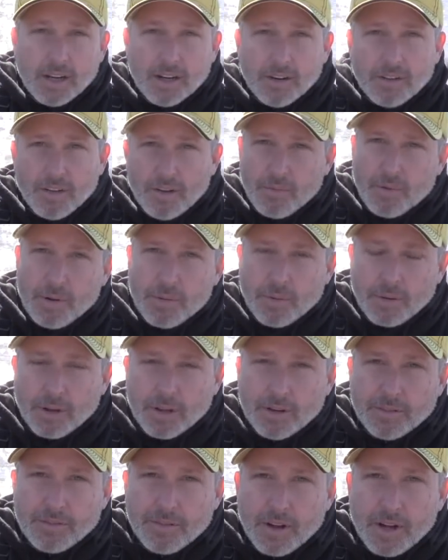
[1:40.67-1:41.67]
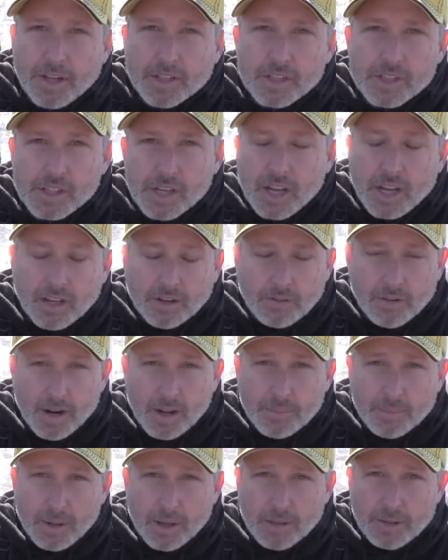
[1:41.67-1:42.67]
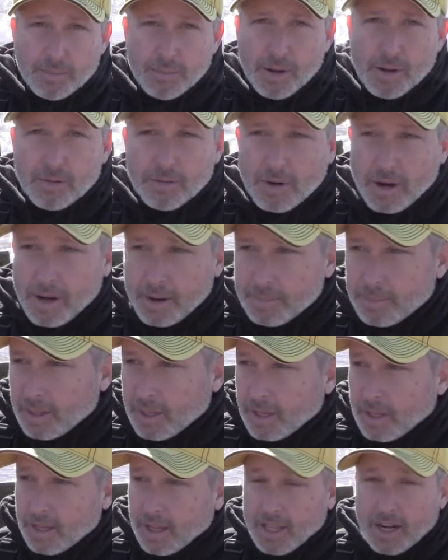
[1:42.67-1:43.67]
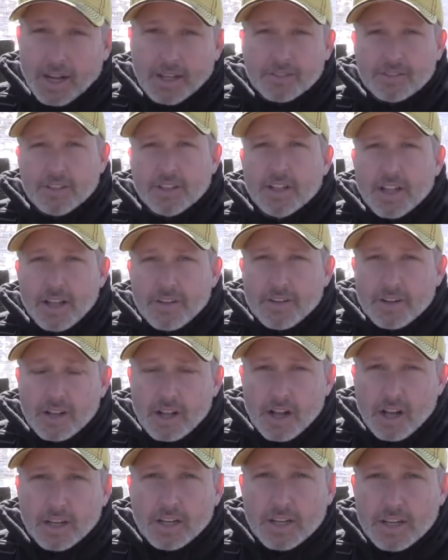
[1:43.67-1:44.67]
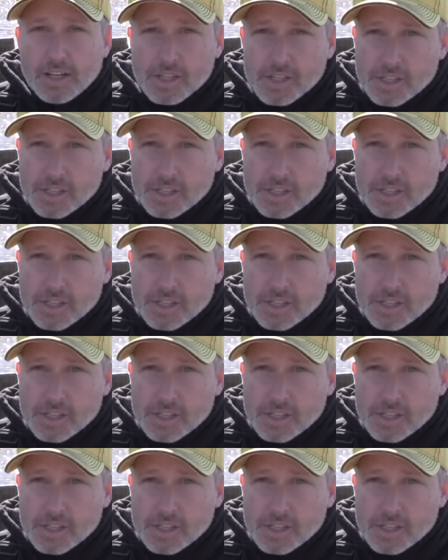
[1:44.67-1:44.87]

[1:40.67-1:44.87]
here that we were going to find shad right by the boat ramp. And I still haven't caught any